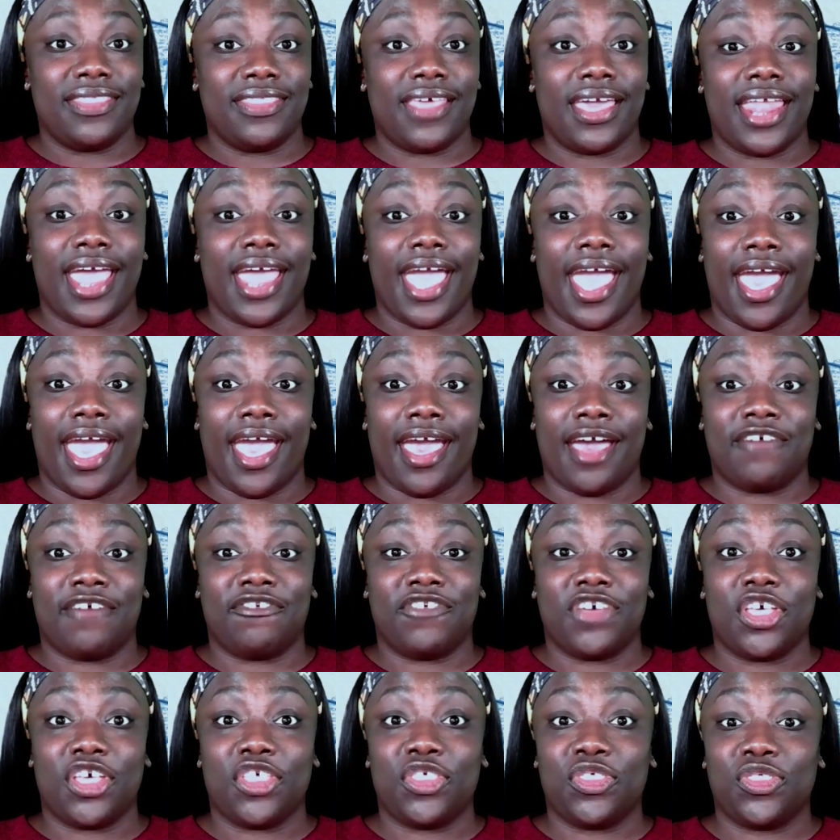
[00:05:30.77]
that
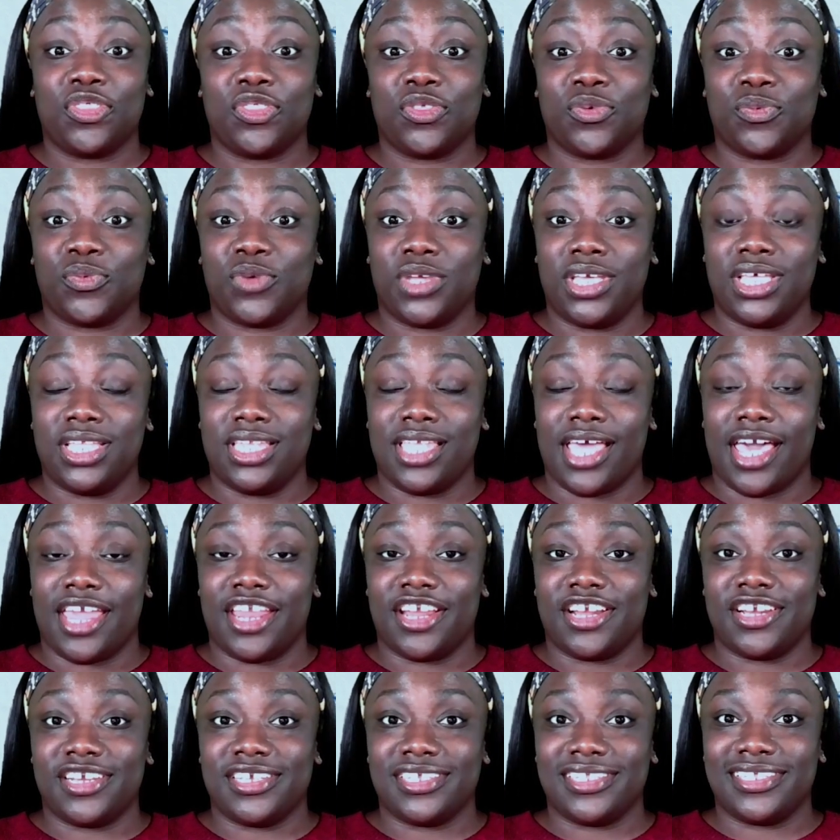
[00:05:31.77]
have three
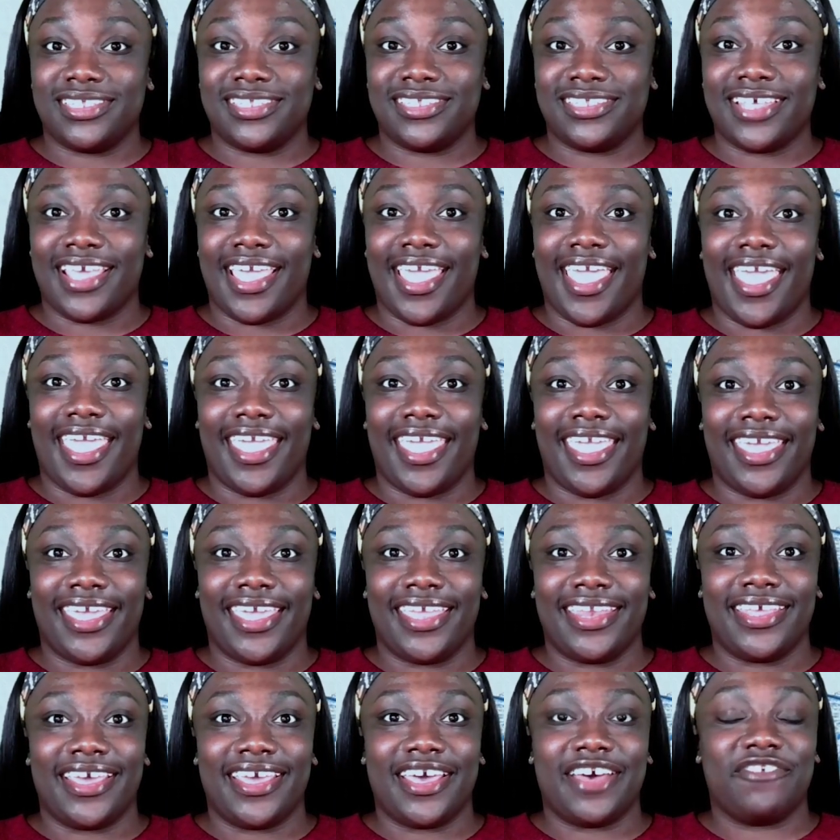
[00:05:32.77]
letters
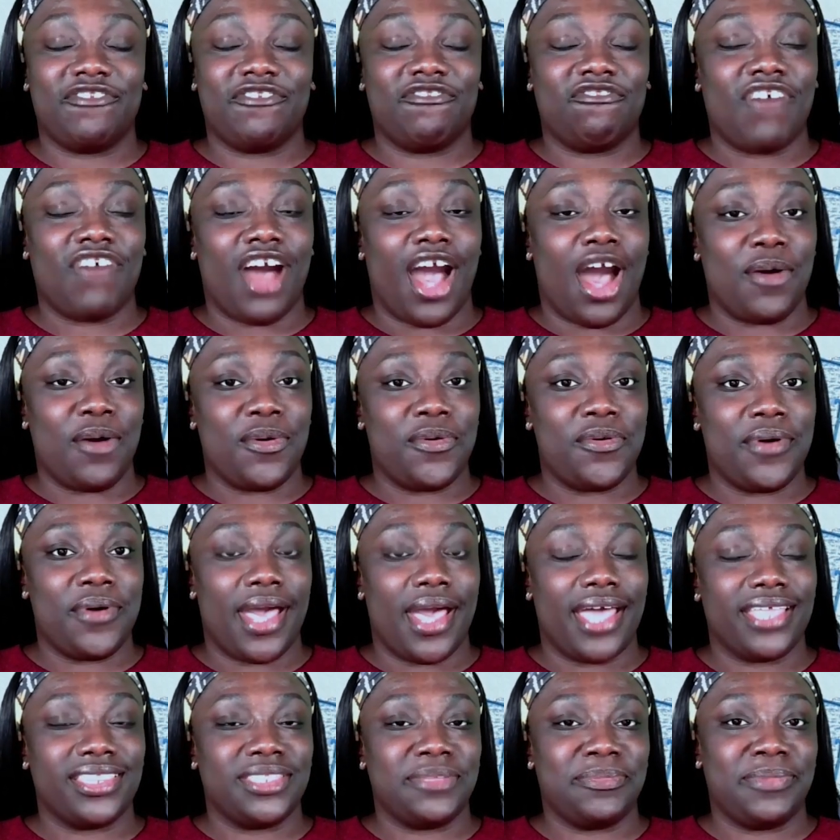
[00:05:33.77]
and a
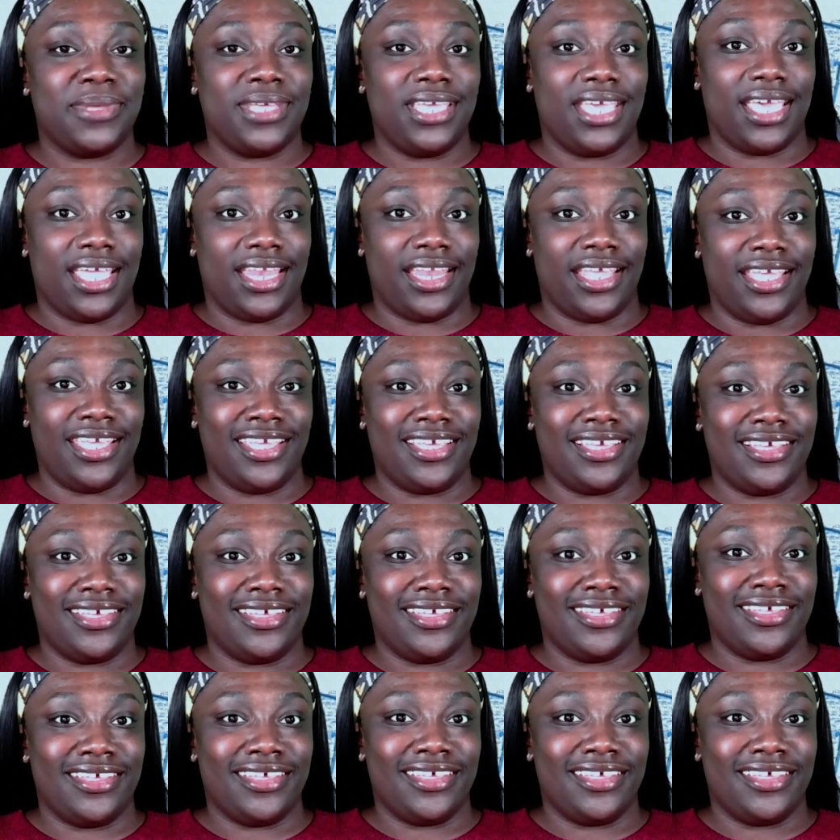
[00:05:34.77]
vowel at the beginning?